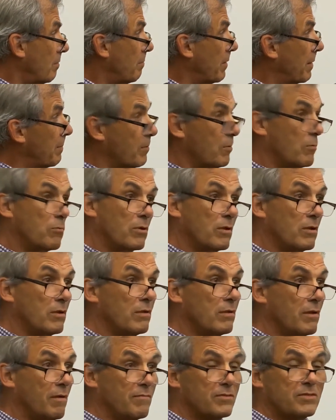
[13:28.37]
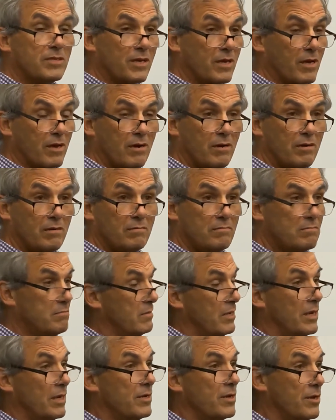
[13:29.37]
people will obviously go,
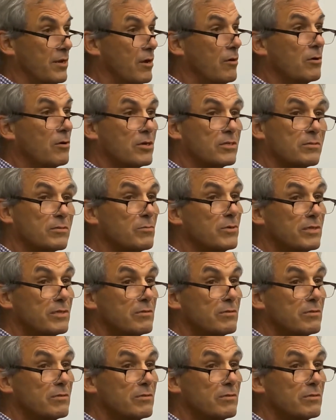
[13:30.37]
well, I don't know, because